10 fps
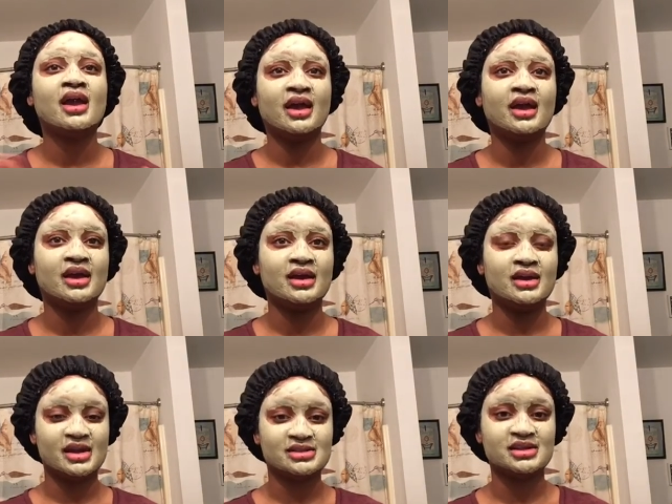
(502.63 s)
And
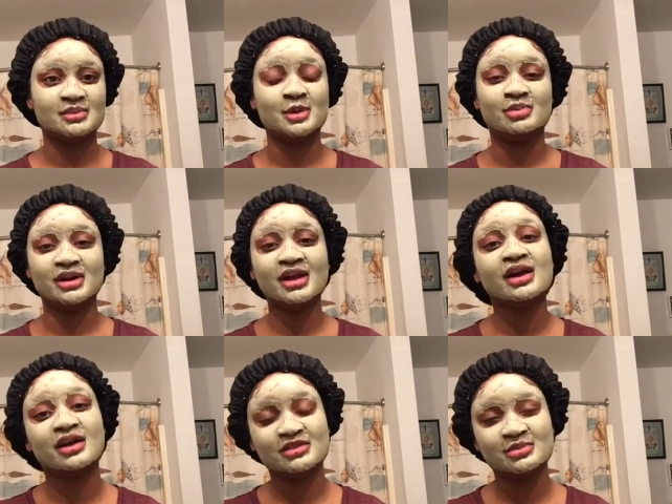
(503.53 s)
it's gonna be pretty
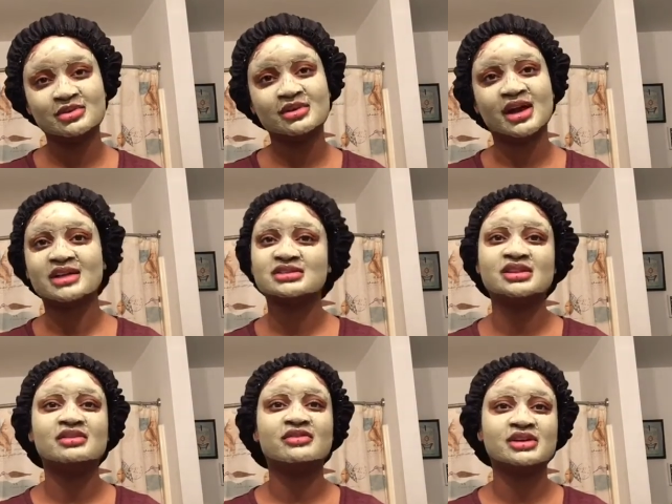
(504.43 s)
uncomfortable. Actually,
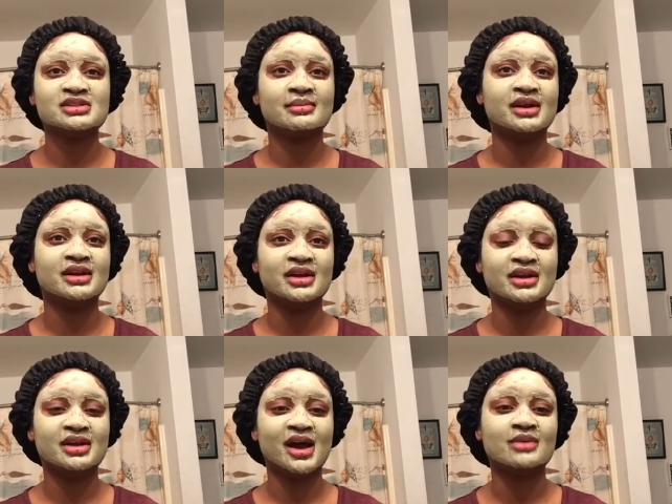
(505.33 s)
the first time I did
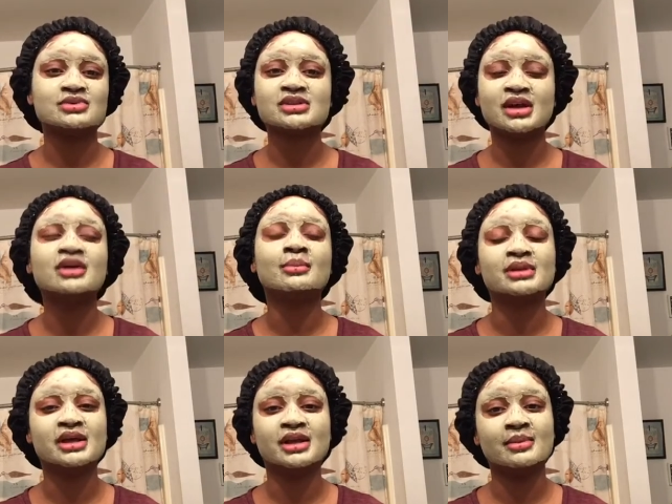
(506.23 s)
it, I was like
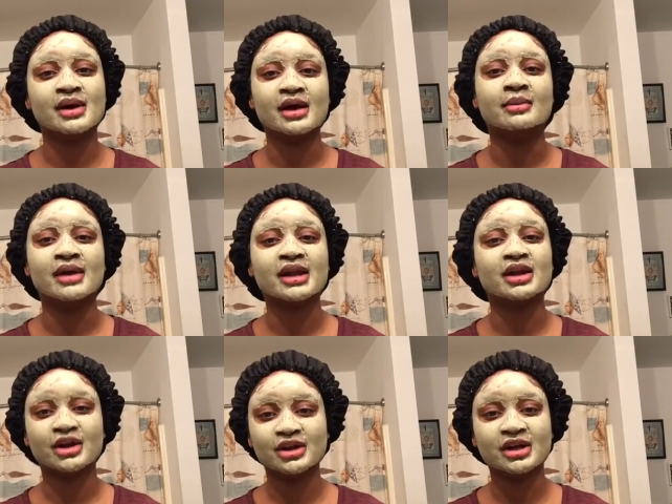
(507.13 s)
complaining about how bad it
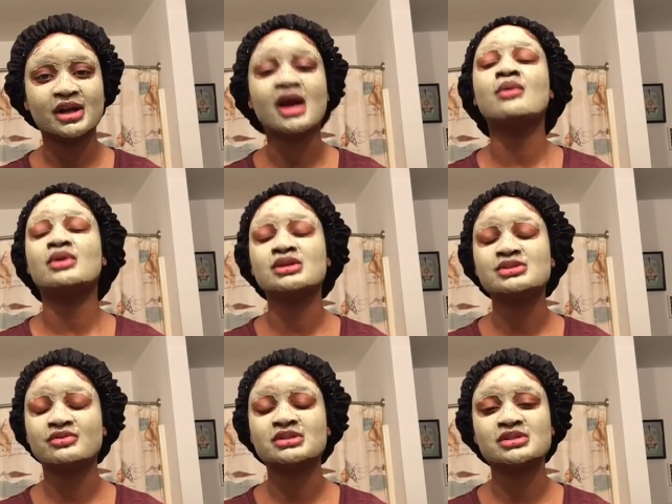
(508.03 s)
hurt and I wanted to
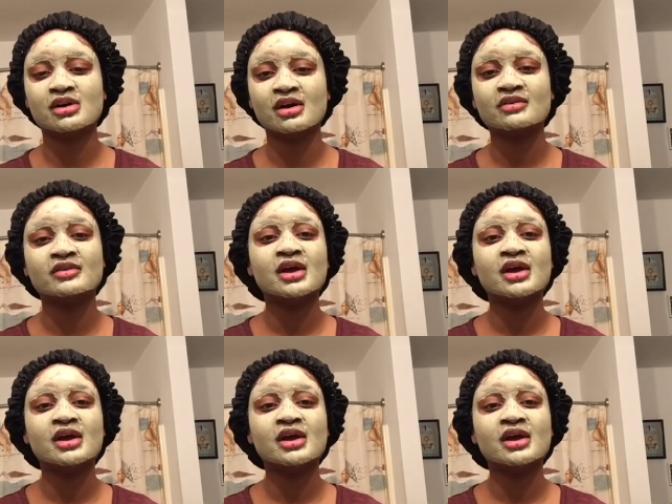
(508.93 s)
rinse it off.